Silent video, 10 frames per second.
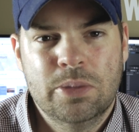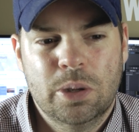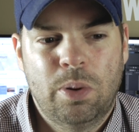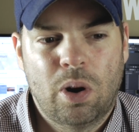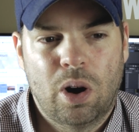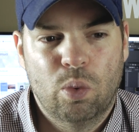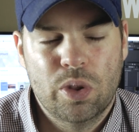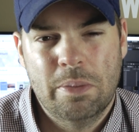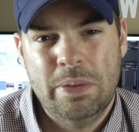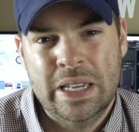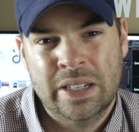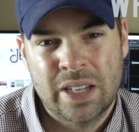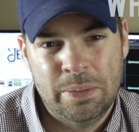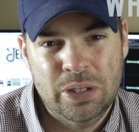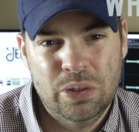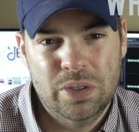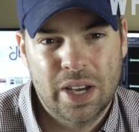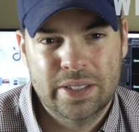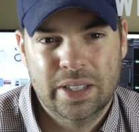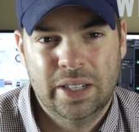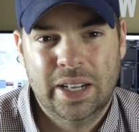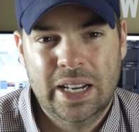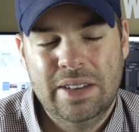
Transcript: comes apart where the B&W doesn't,